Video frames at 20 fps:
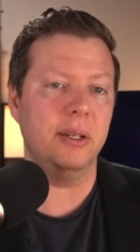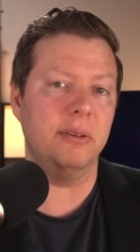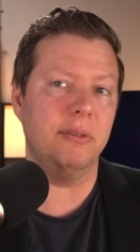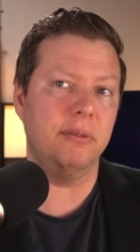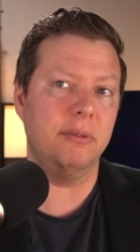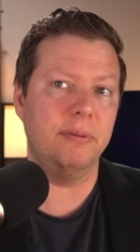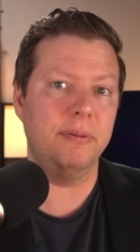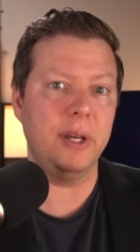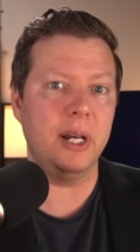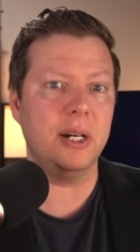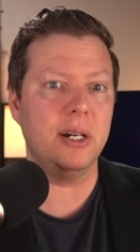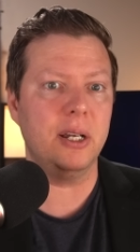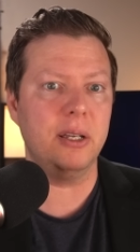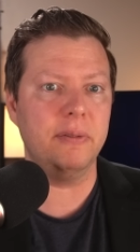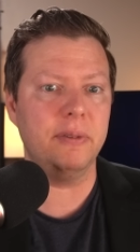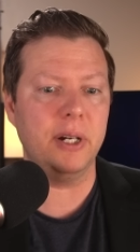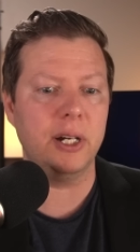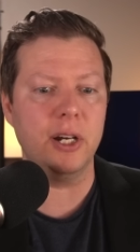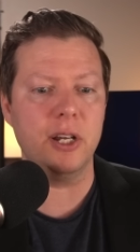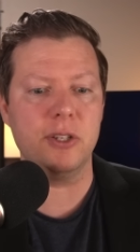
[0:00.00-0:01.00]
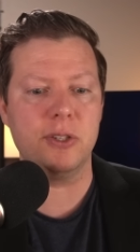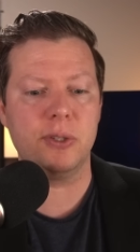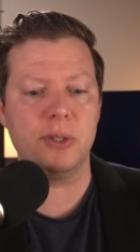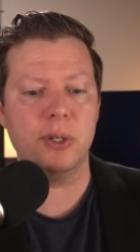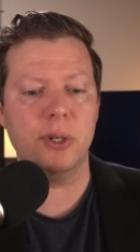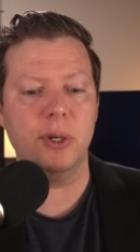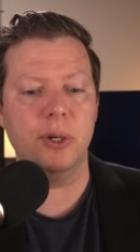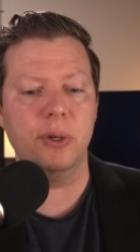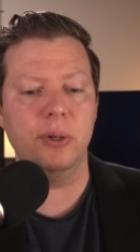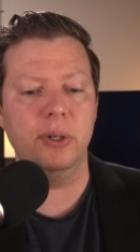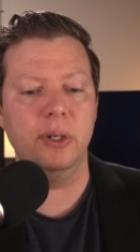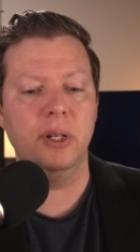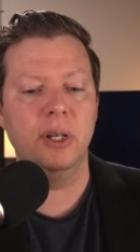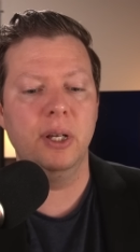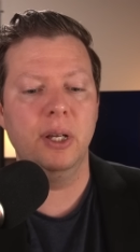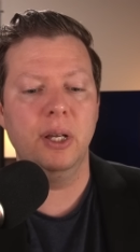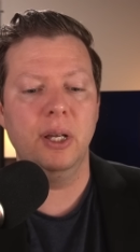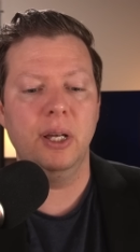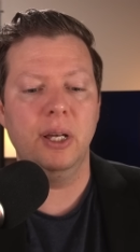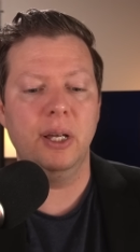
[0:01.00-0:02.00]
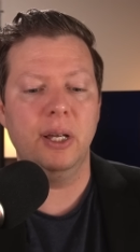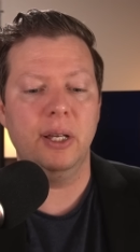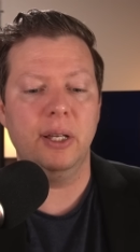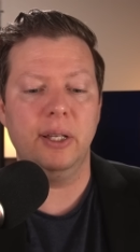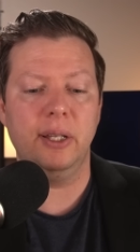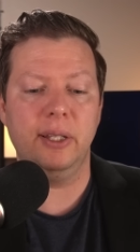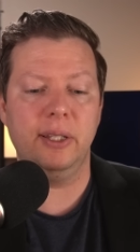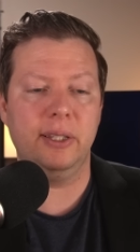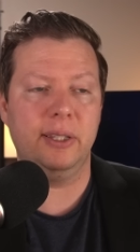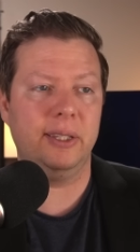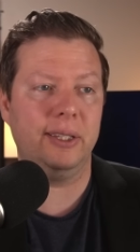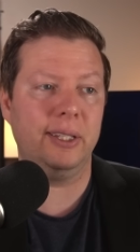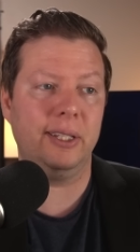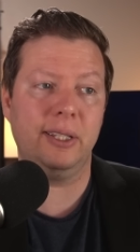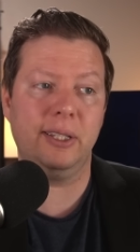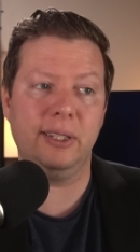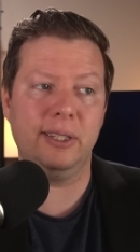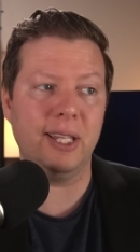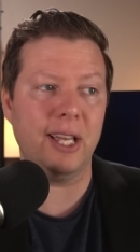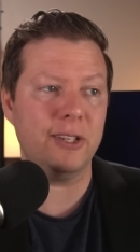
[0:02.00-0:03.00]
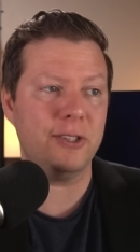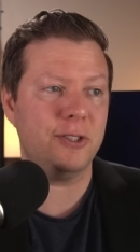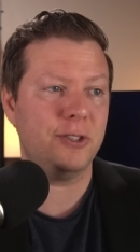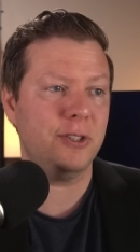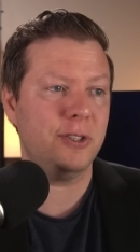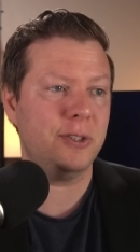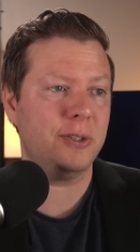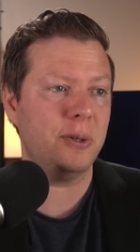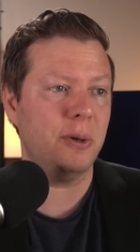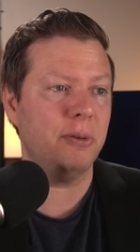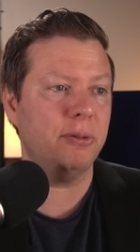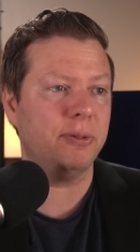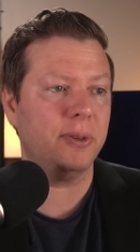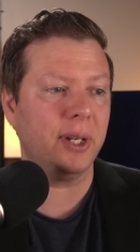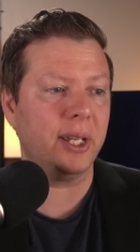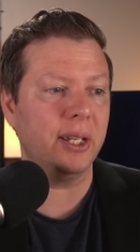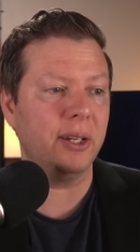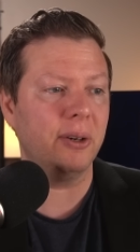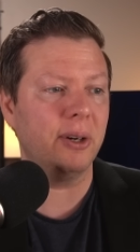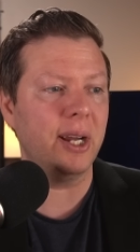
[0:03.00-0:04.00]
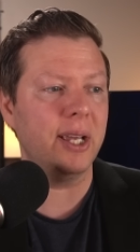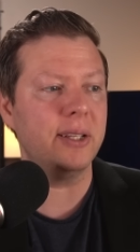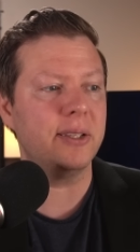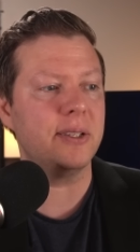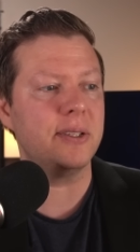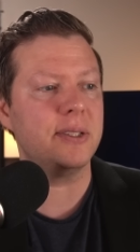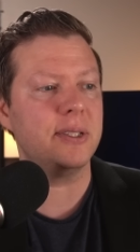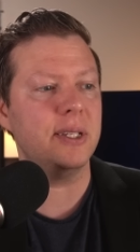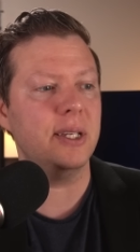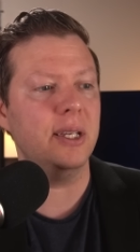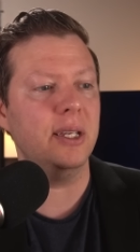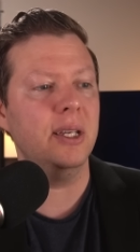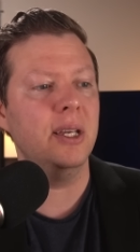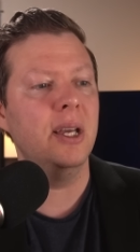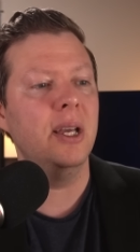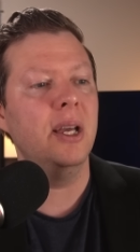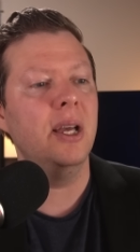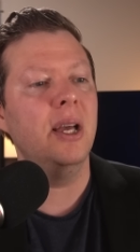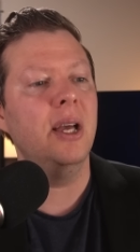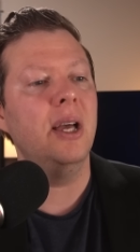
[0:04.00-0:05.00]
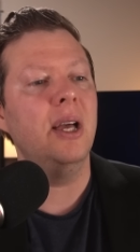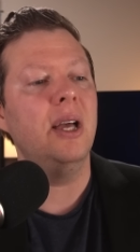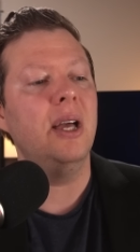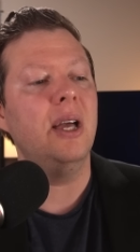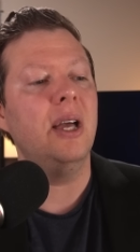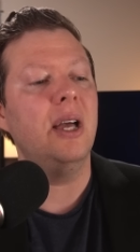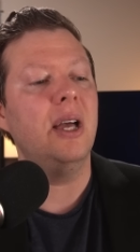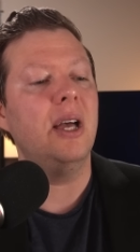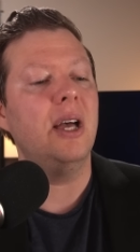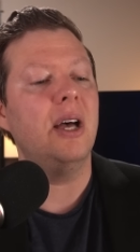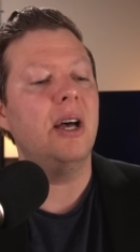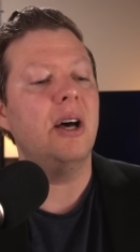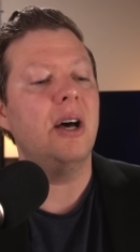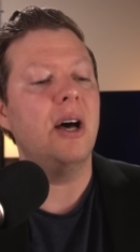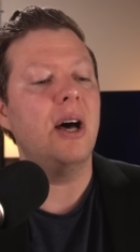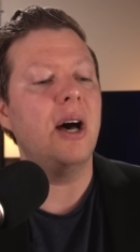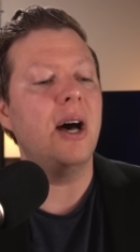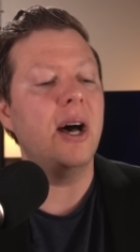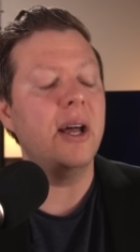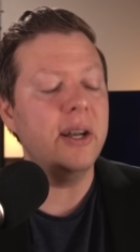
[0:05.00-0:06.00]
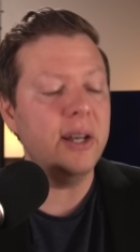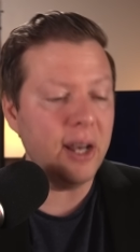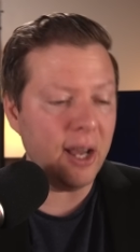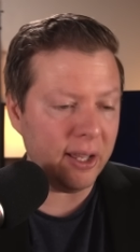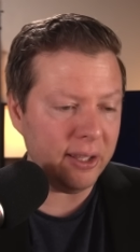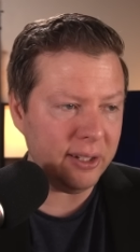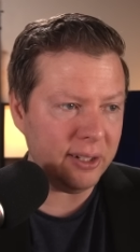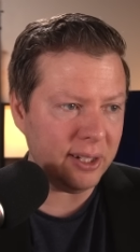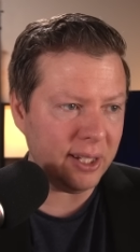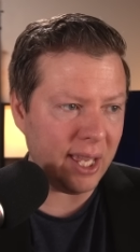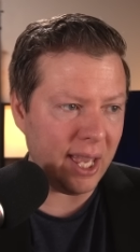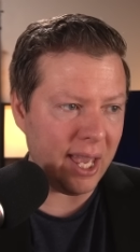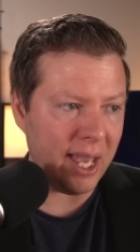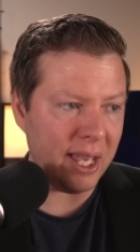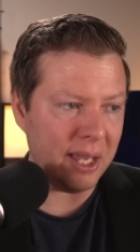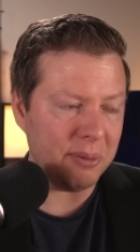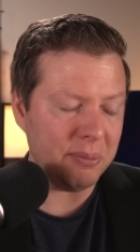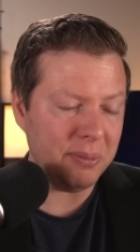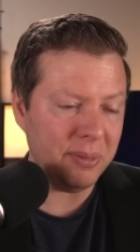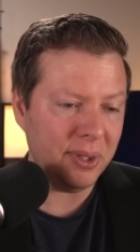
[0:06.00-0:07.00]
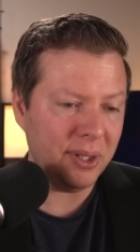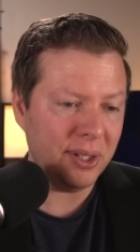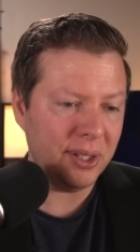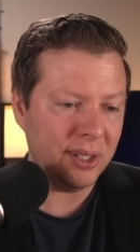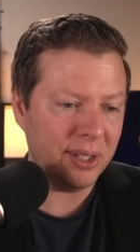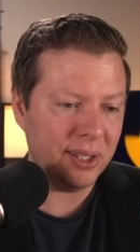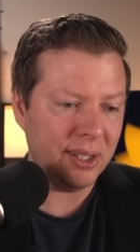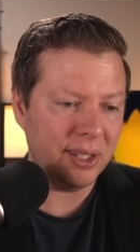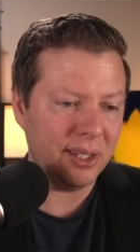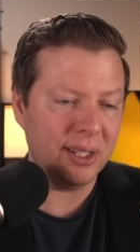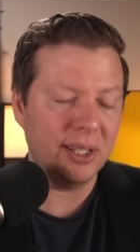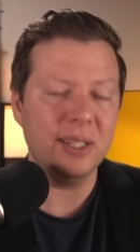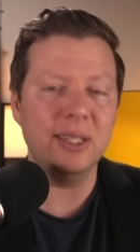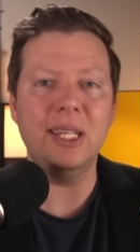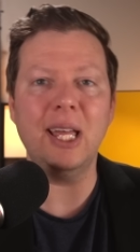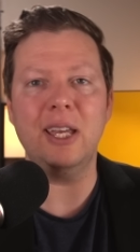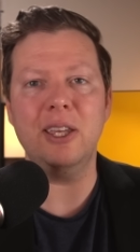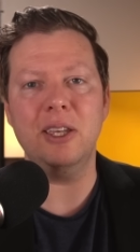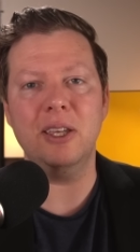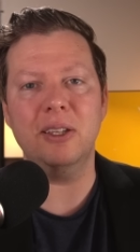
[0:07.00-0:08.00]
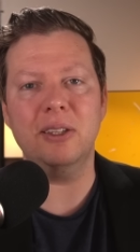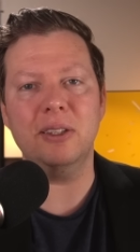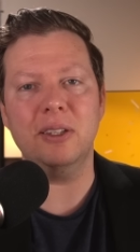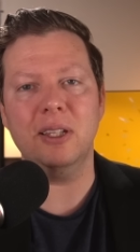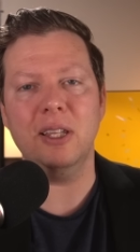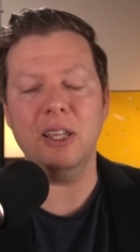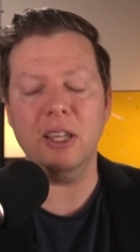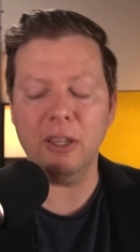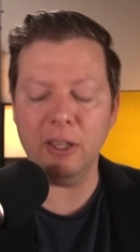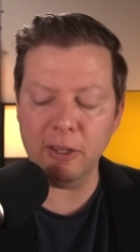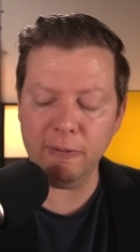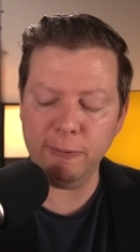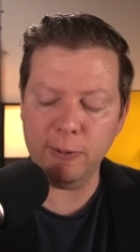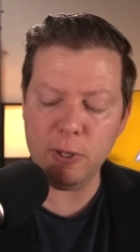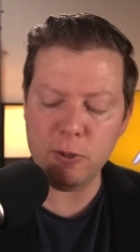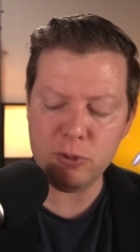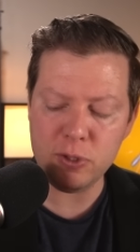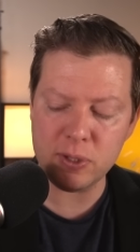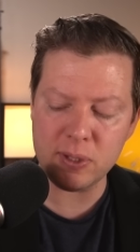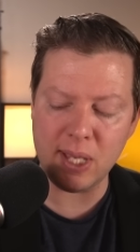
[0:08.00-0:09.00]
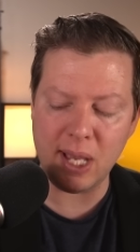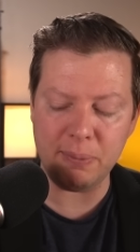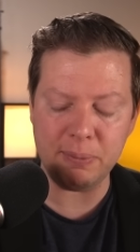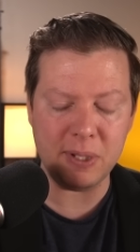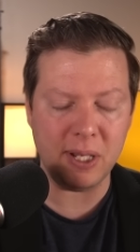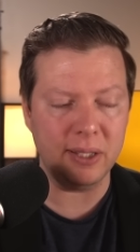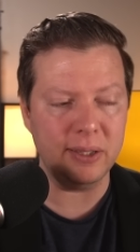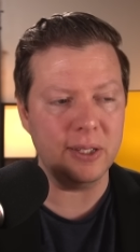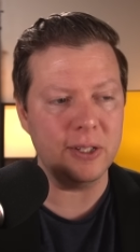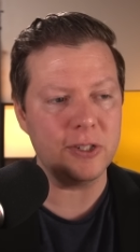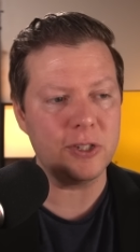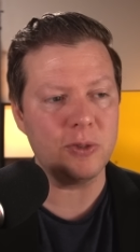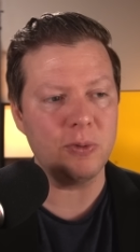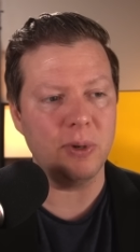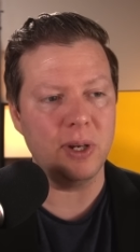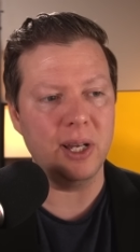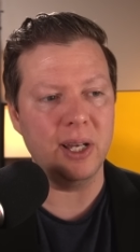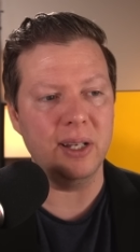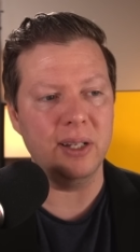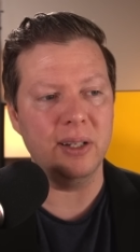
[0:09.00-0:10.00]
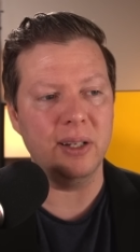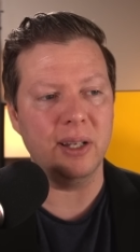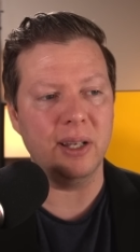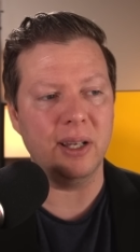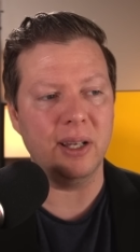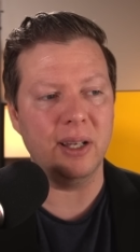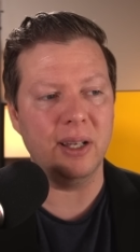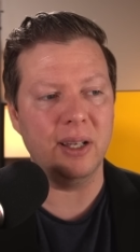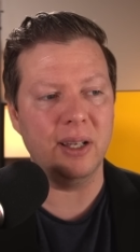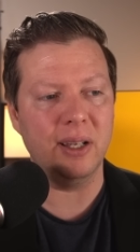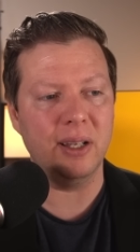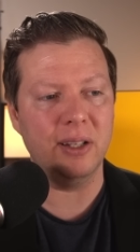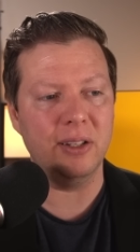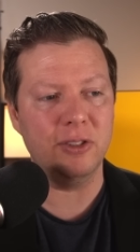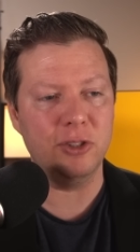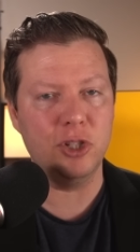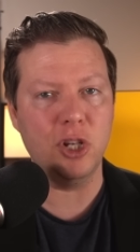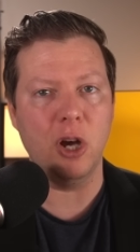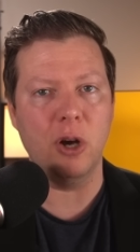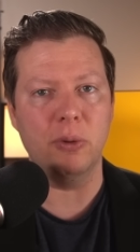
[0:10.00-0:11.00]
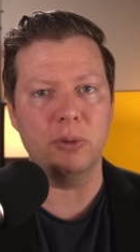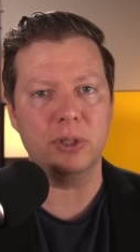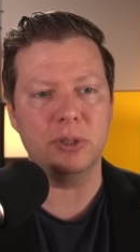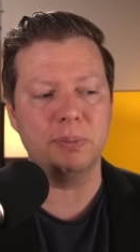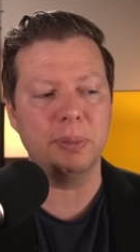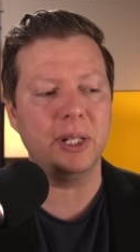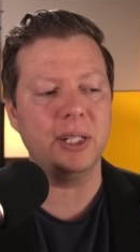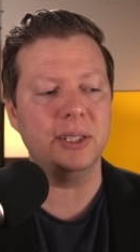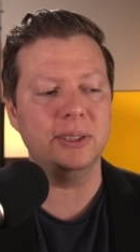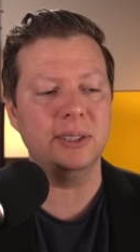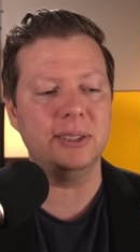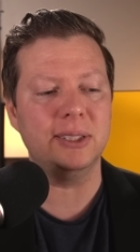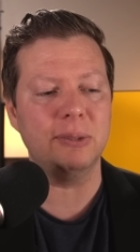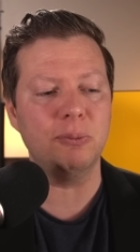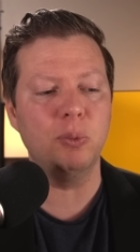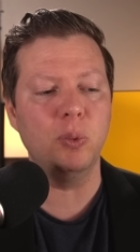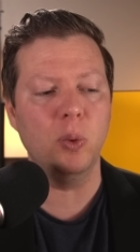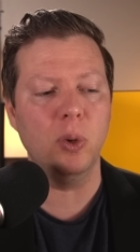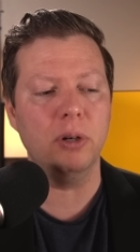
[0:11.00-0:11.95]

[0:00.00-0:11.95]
very, very soon. That's just so freaking great to see. Another game that, if you slept on this one, don't because it's more